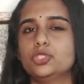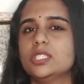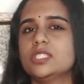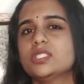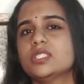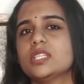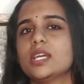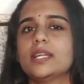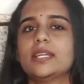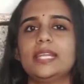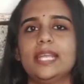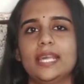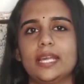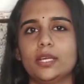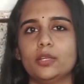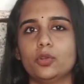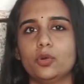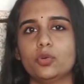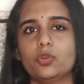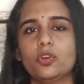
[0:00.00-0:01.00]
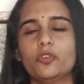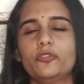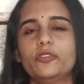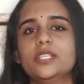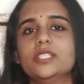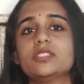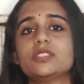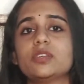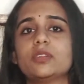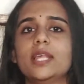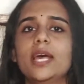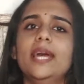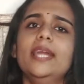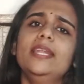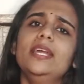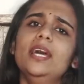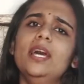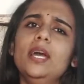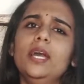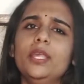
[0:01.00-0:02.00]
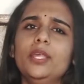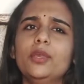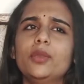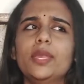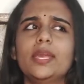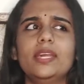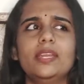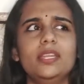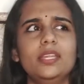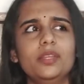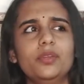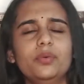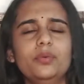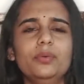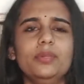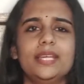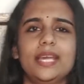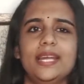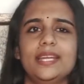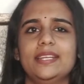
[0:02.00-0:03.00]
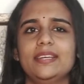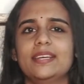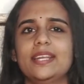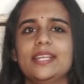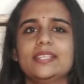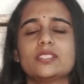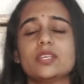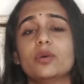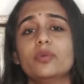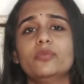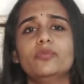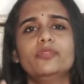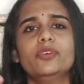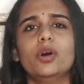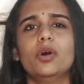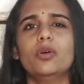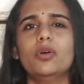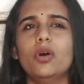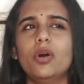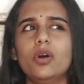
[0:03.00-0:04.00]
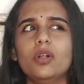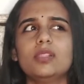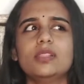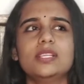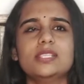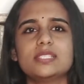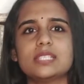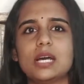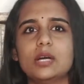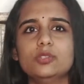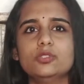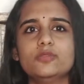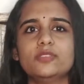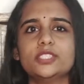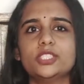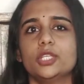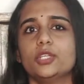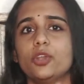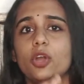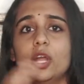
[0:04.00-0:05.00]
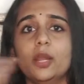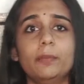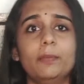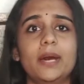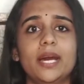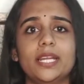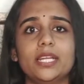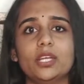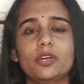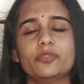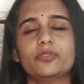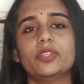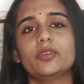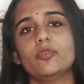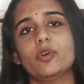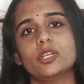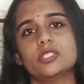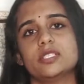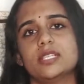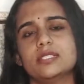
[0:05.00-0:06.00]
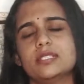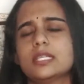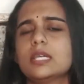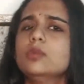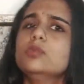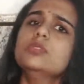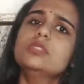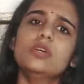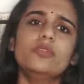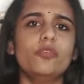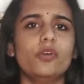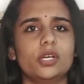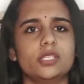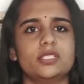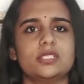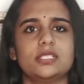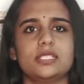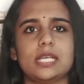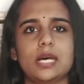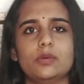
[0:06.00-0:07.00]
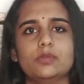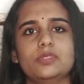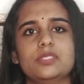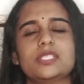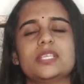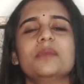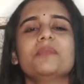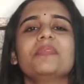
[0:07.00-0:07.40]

Just take a note of it so that you can categorize all the sounds which are not part of the voiceless sounds or voiced sounds.